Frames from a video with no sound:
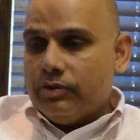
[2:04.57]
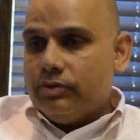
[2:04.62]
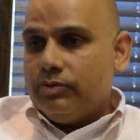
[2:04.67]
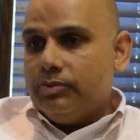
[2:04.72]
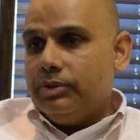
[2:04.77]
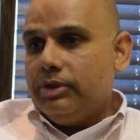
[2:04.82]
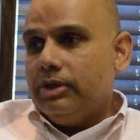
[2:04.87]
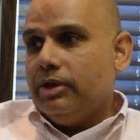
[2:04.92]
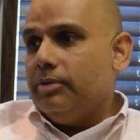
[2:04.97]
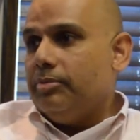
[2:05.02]

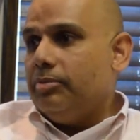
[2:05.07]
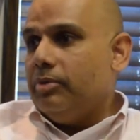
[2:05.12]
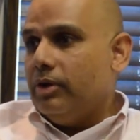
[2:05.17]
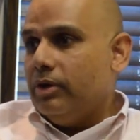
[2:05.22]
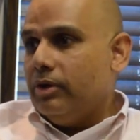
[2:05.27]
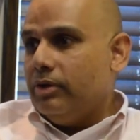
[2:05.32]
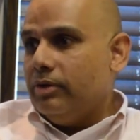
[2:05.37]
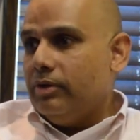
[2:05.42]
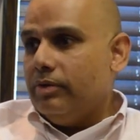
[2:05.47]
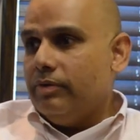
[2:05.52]
we are
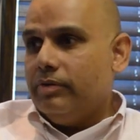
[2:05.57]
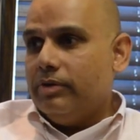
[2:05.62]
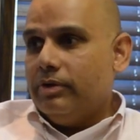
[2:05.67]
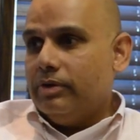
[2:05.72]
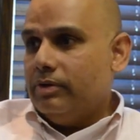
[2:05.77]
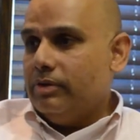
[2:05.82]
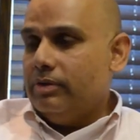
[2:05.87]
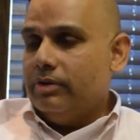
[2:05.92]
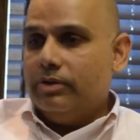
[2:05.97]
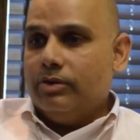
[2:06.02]
part of
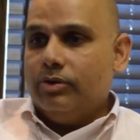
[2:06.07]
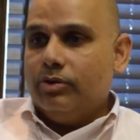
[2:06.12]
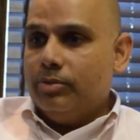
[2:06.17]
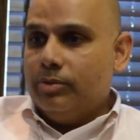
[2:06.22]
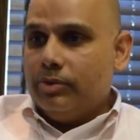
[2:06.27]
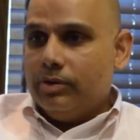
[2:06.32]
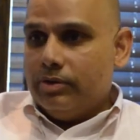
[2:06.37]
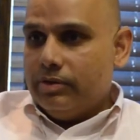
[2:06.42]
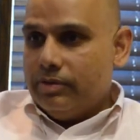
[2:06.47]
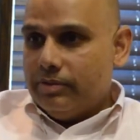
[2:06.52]
the
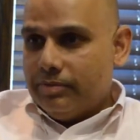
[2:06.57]
global